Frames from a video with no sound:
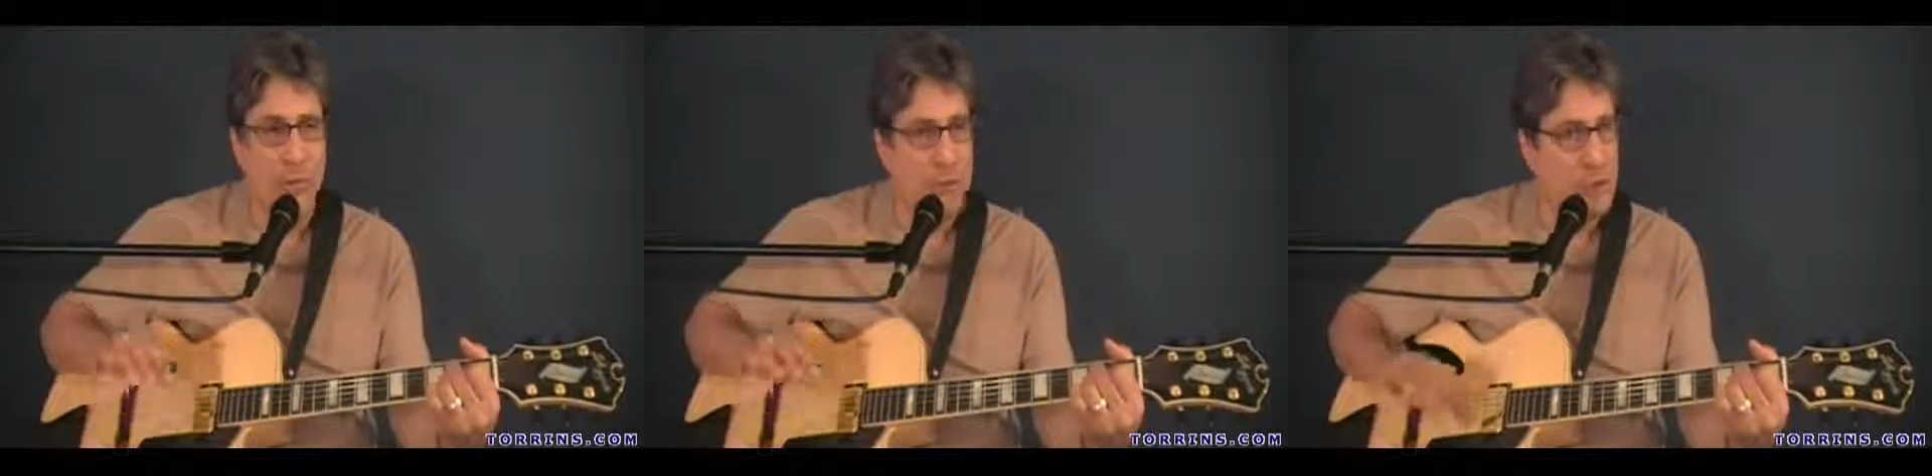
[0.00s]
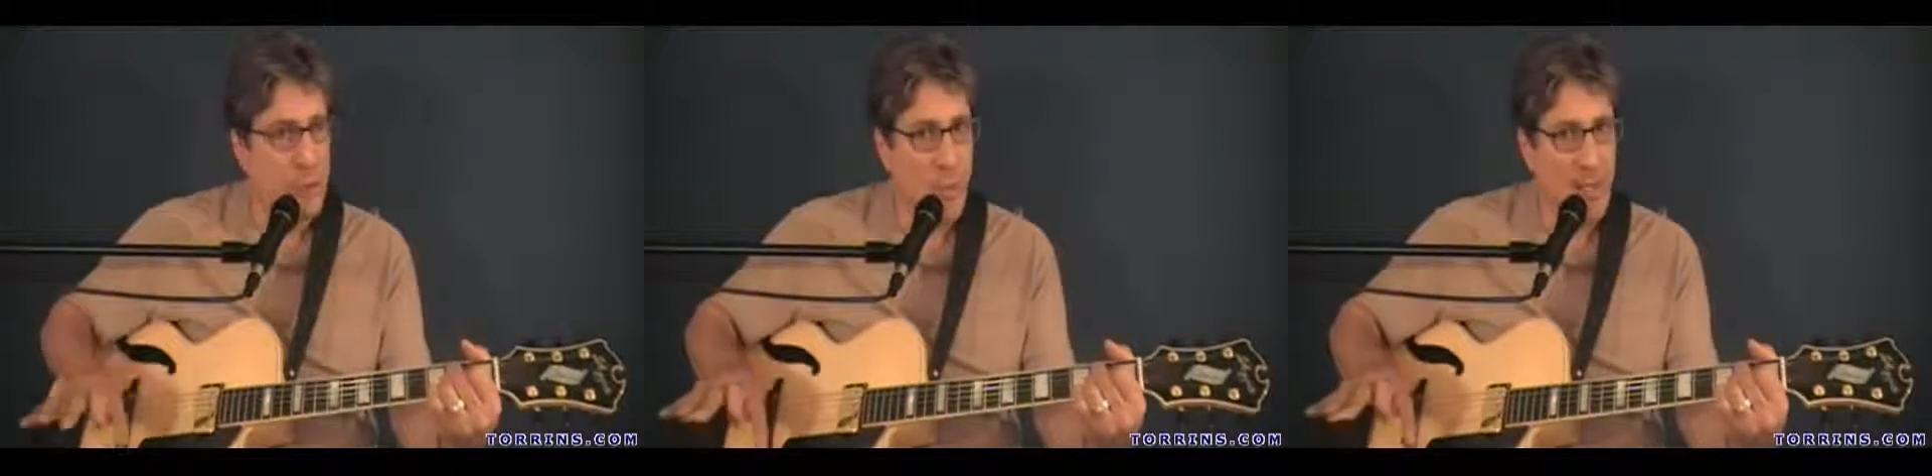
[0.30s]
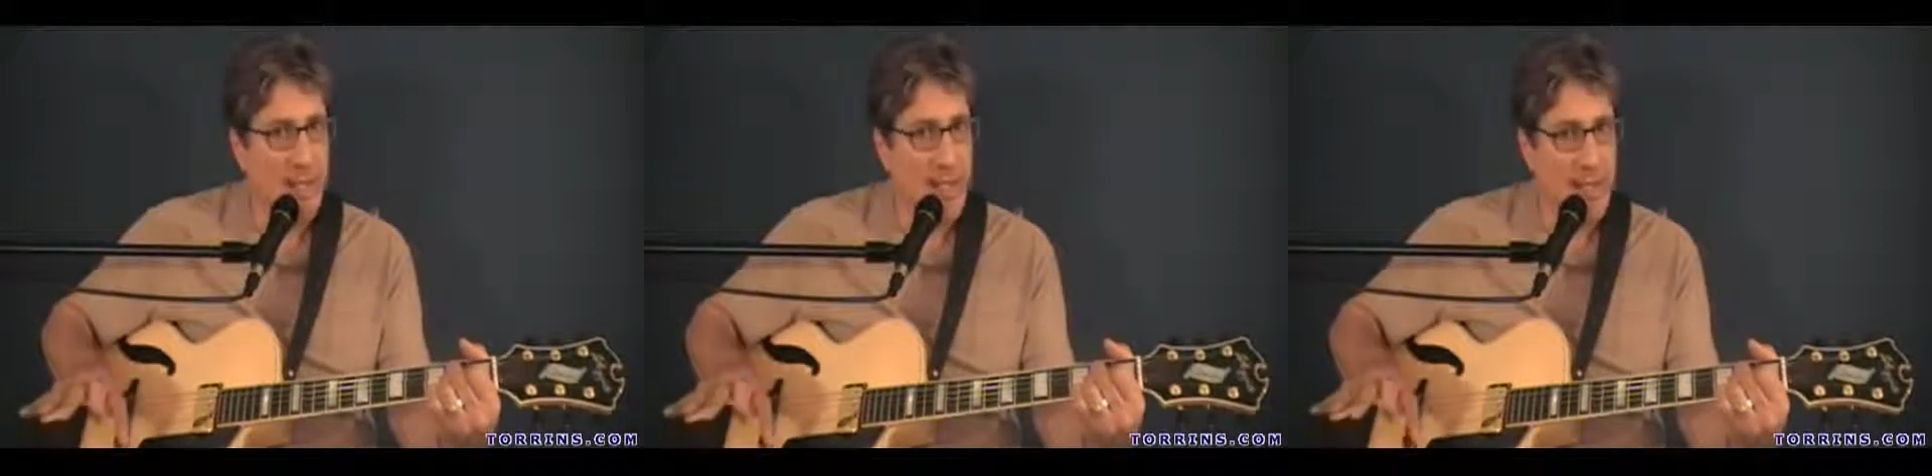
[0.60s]
if you just
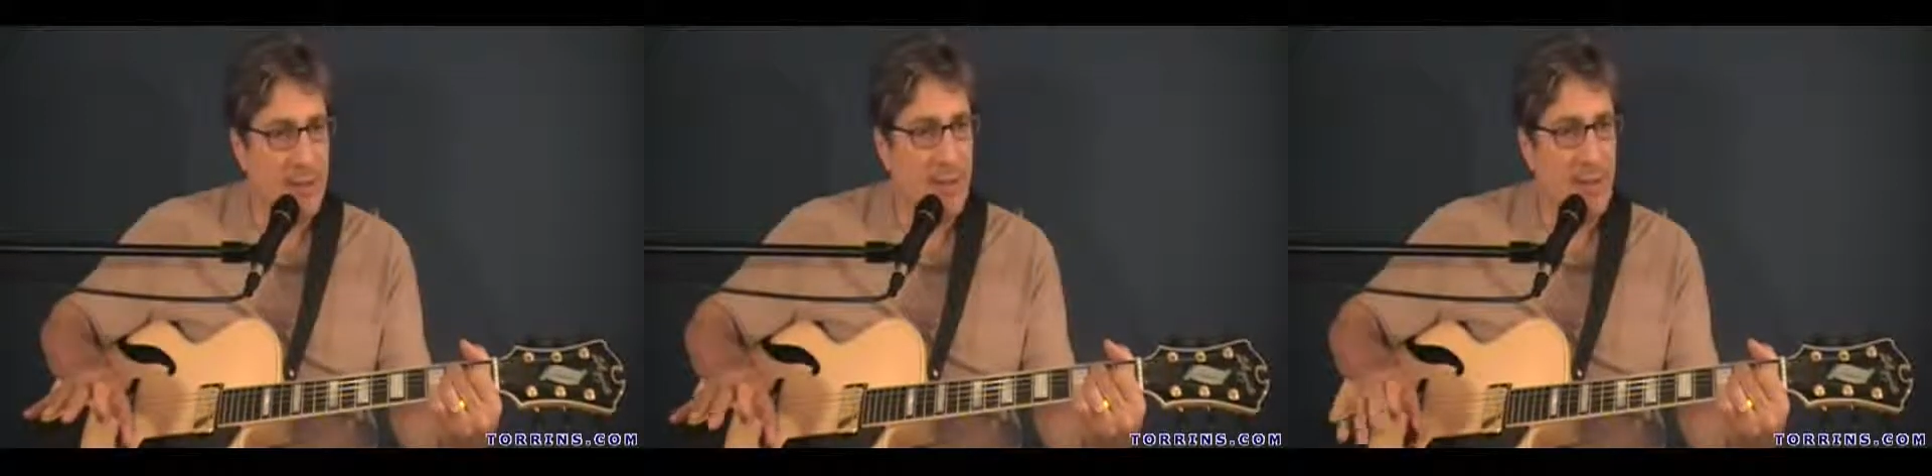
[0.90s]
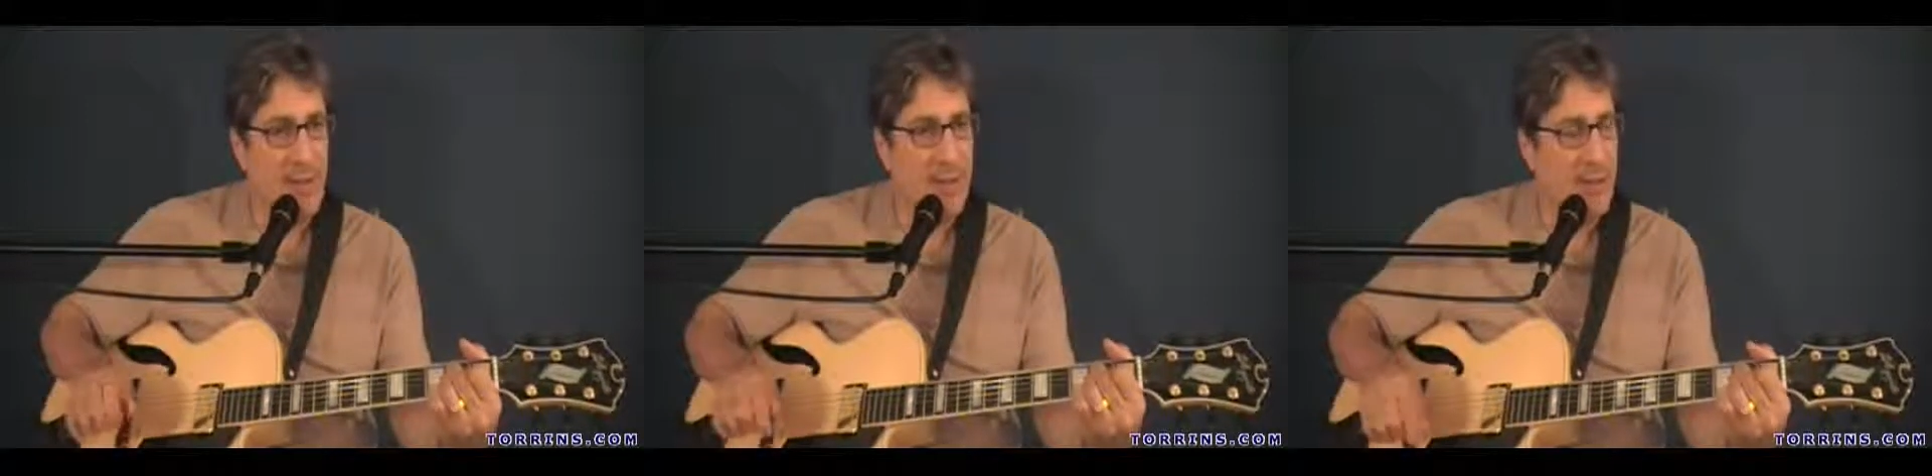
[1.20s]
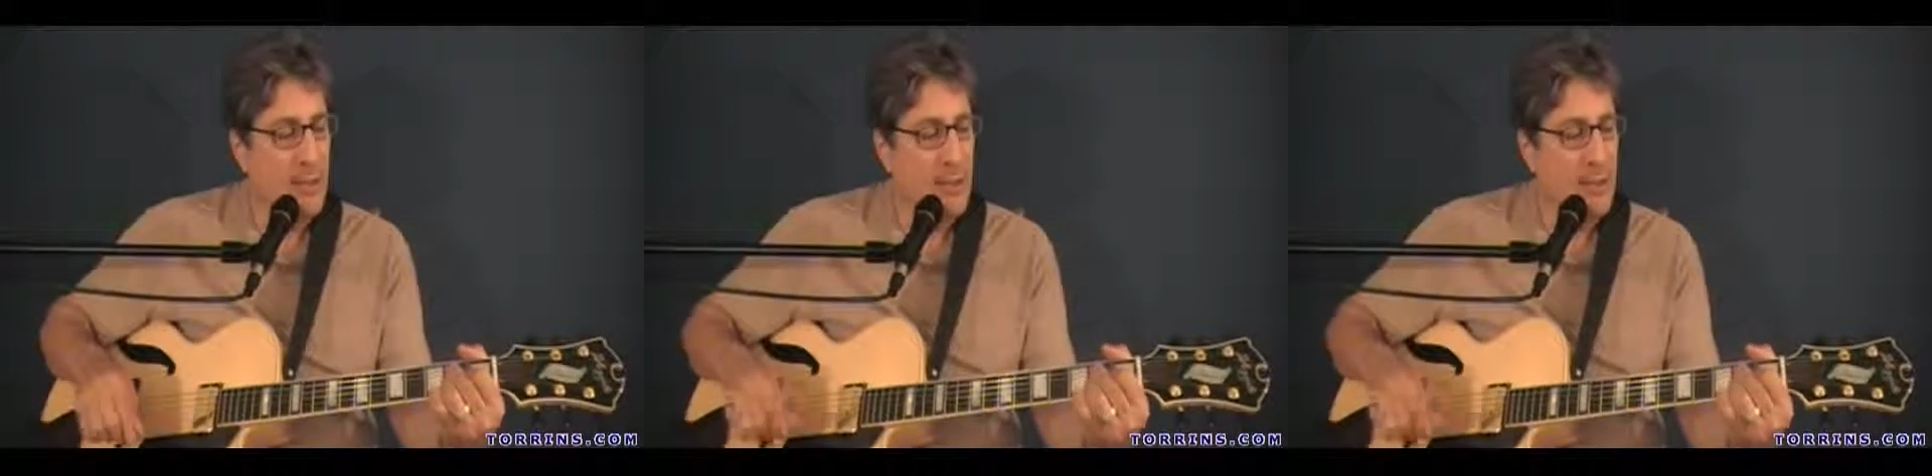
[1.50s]
watch that clock,